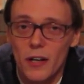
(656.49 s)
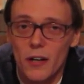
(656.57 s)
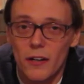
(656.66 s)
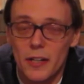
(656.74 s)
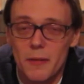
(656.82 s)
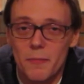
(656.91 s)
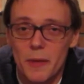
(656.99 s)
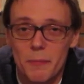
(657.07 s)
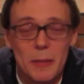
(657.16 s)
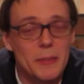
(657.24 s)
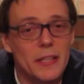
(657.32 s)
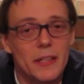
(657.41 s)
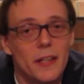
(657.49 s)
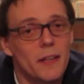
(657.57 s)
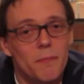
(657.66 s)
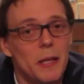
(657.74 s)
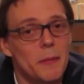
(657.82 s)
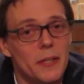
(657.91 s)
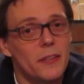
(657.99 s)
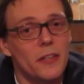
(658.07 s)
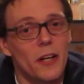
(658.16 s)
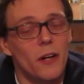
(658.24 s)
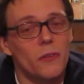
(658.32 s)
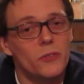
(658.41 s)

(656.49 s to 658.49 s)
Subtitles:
All right, and maybe you know,